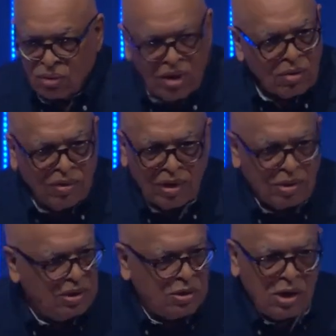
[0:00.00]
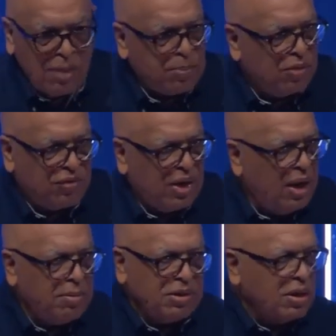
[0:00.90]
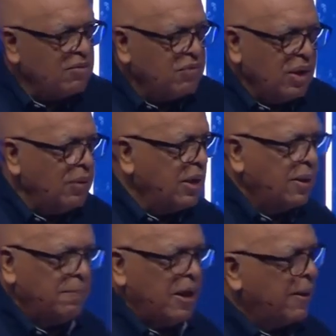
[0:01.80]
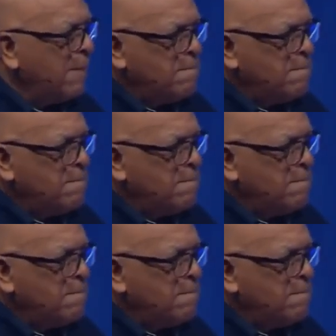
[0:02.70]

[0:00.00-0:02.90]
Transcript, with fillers: Three critical, they're not profound, but they're very, they're